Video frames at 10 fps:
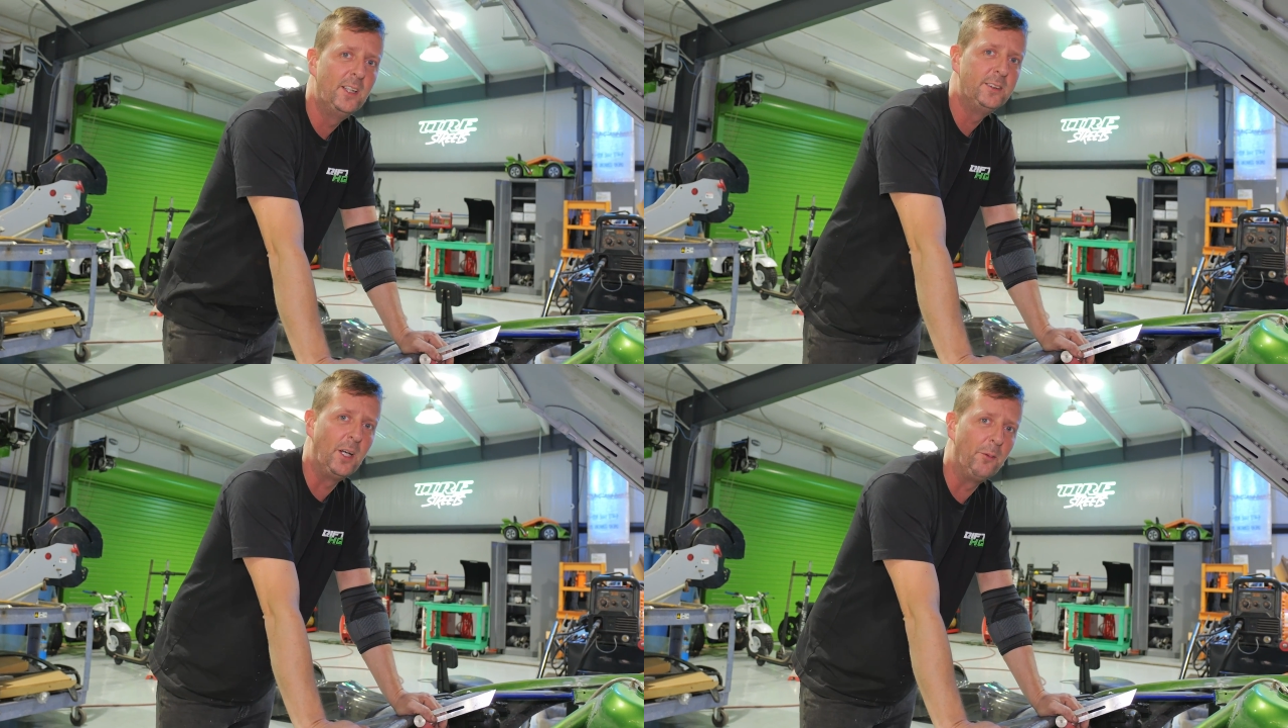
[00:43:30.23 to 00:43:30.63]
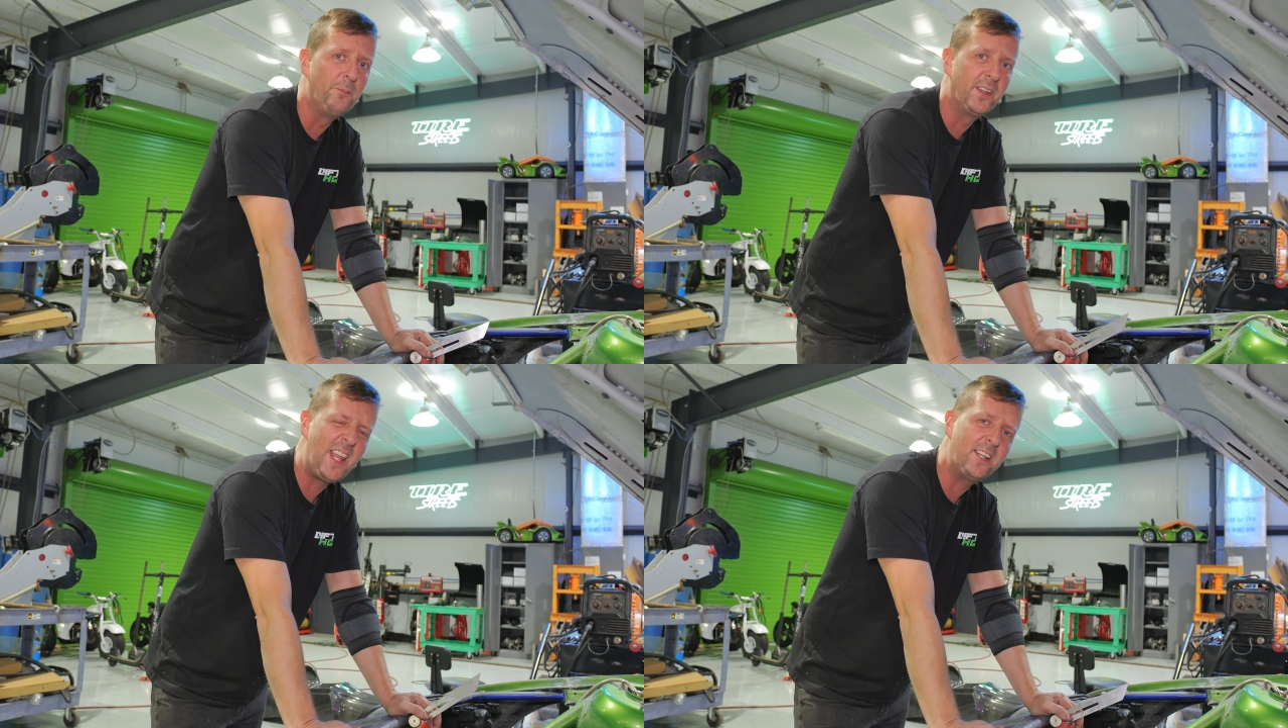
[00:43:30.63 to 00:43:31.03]
So
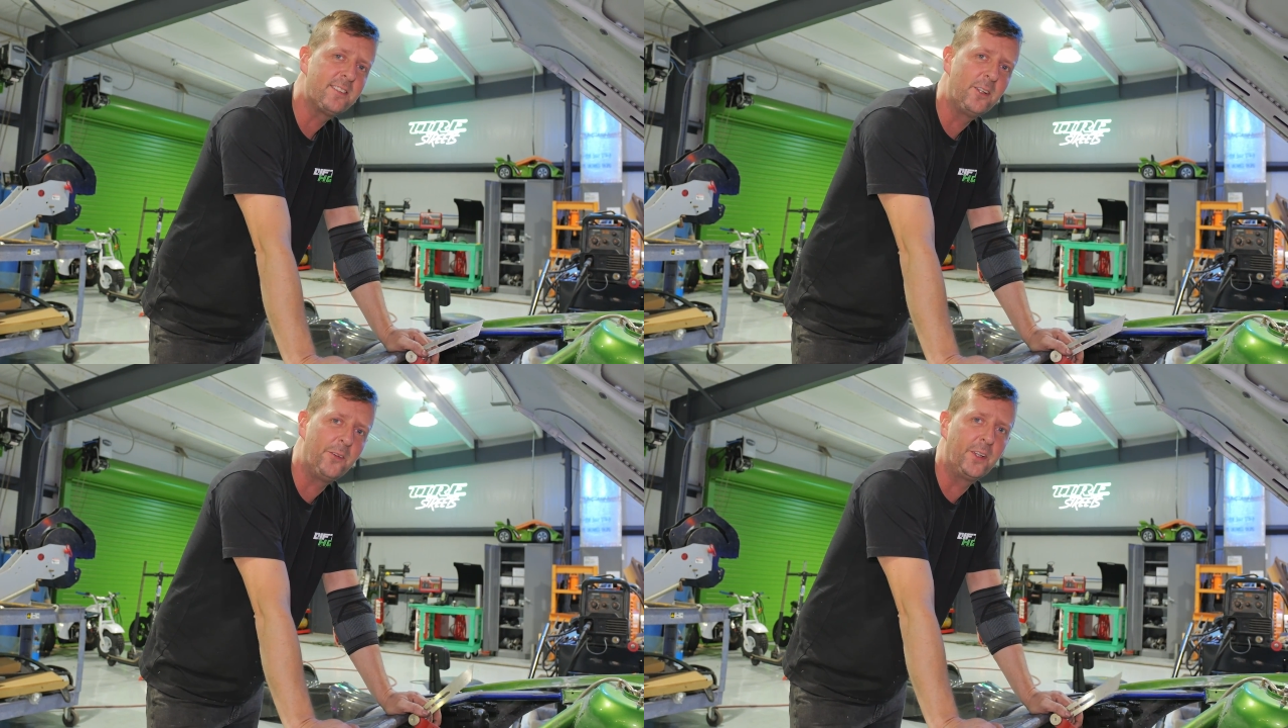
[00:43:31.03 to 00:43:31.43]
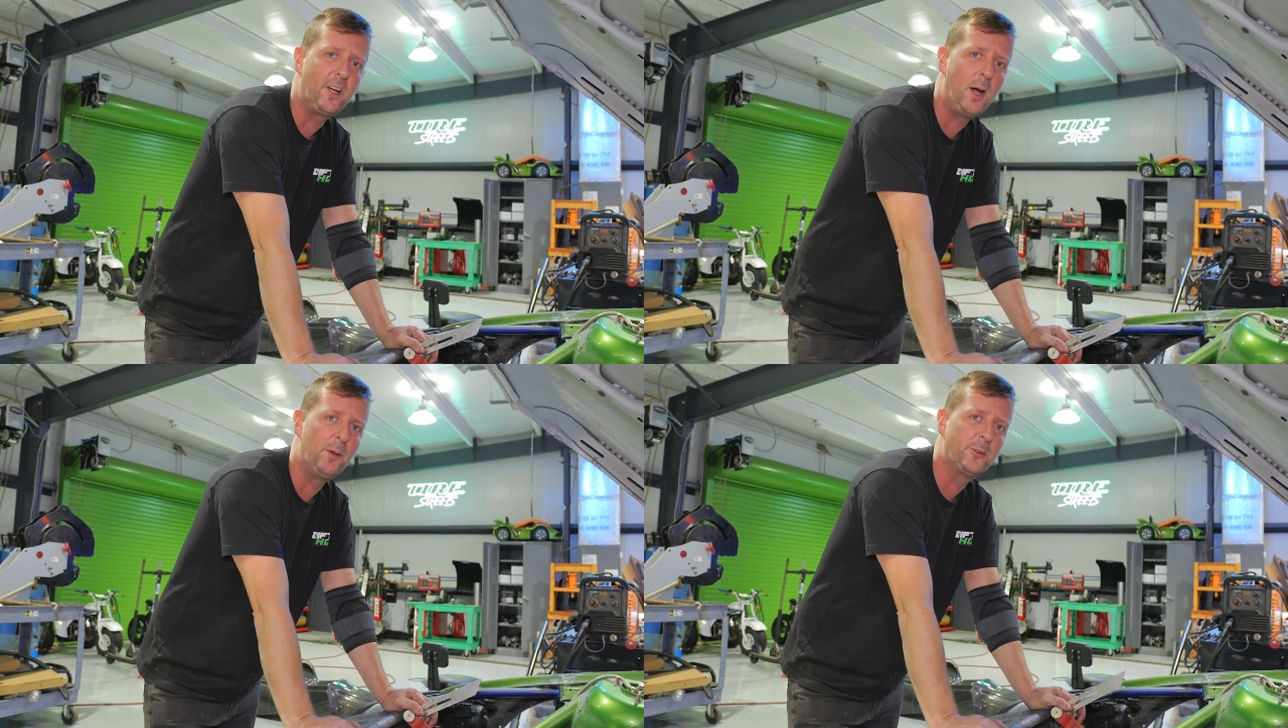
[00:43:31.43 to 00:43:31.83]
let us know in the
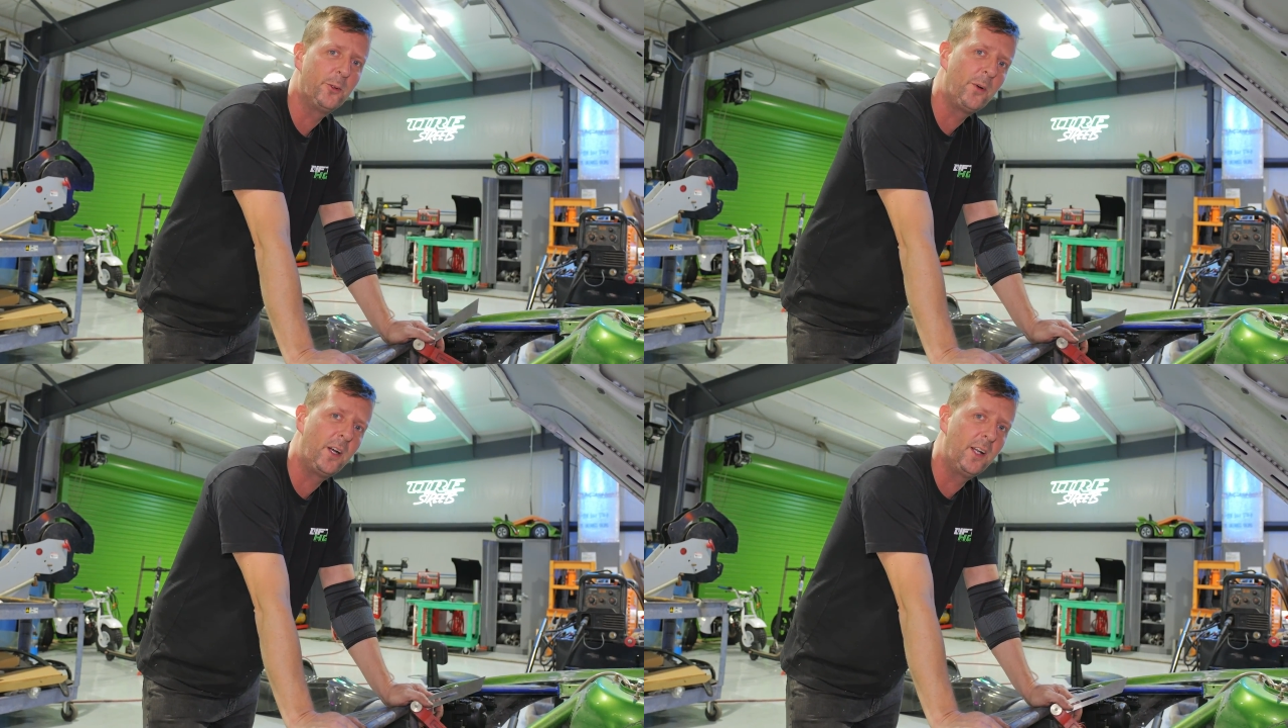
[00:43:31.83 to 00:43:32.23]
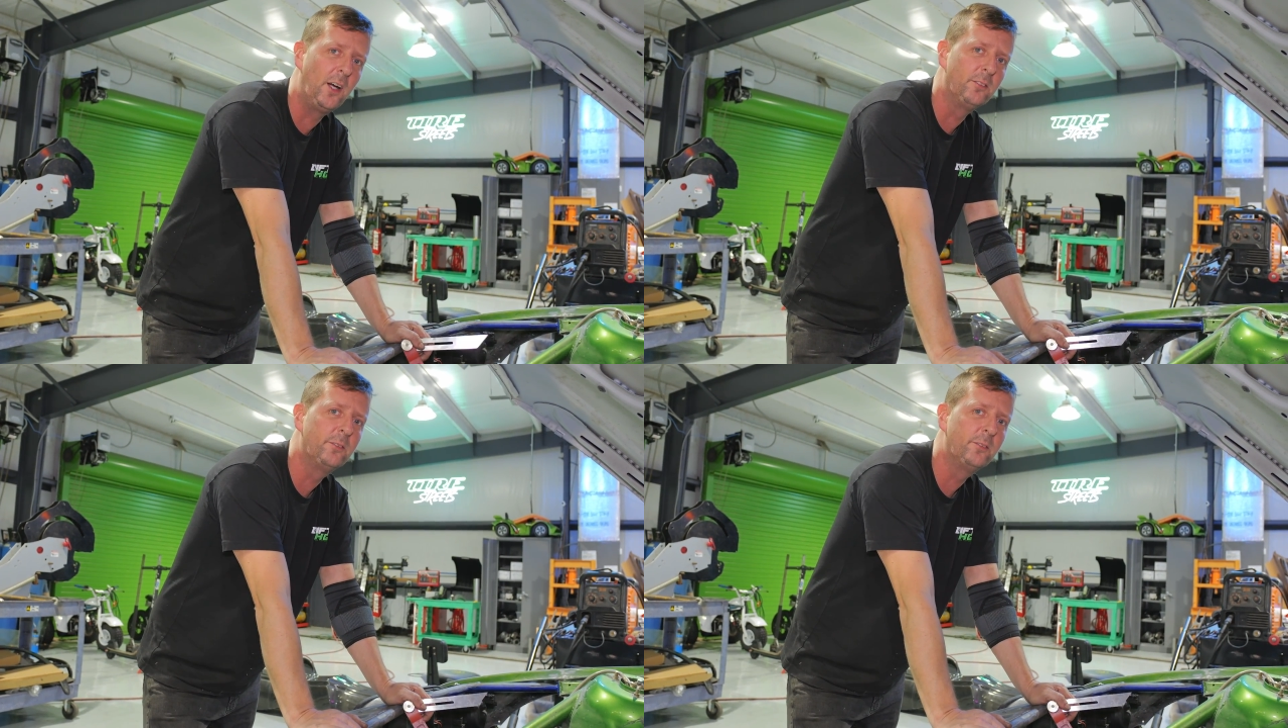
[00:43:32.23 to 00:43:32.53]
comments. We want to know.